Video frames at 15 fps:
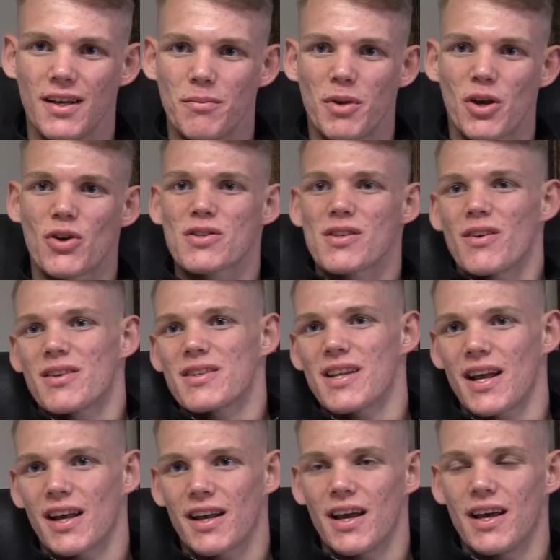because I was
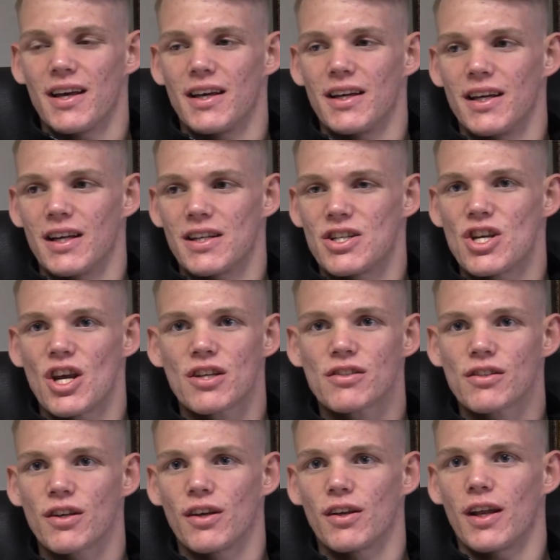like
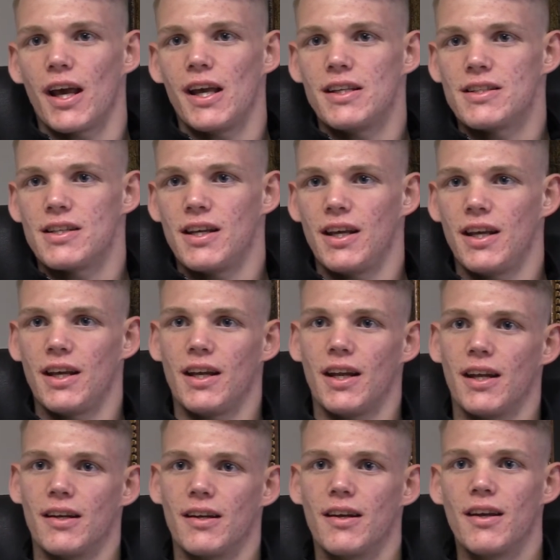just turned 18
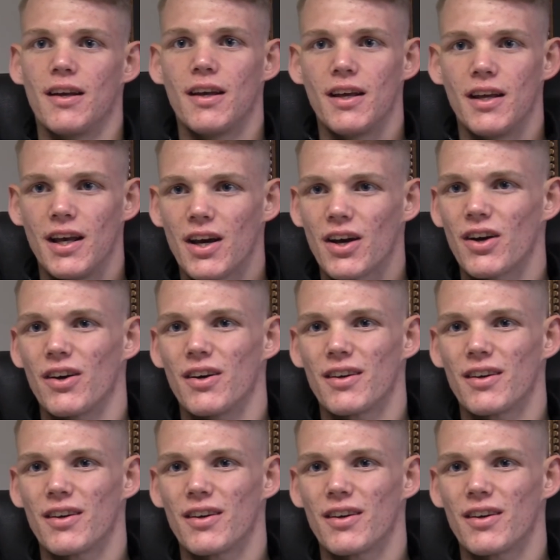and yeah.